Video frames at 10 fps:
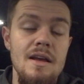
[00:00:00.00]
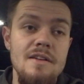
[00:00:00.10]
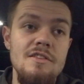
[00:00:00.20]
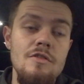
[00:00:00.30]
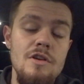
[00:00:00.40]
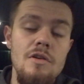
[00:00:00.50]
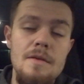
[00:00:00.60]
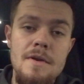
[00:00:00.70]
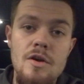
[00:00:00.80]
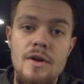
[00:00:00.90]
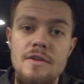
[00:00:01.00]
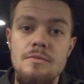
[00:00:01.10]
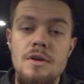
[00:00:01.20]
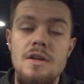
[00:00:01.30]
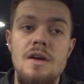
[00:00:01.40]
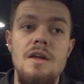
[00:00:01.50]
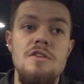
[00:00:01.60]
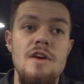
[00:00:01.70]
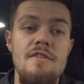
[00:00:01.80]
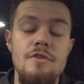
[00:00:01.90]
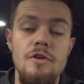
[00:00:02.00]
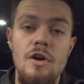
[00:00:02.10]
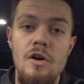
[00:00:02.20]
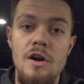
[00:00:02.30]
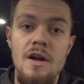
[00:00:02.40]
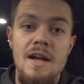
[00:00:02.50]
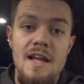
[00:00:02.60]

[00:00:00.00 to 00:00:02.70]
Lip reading: And so, you know, let me know, guys, what you have in your car.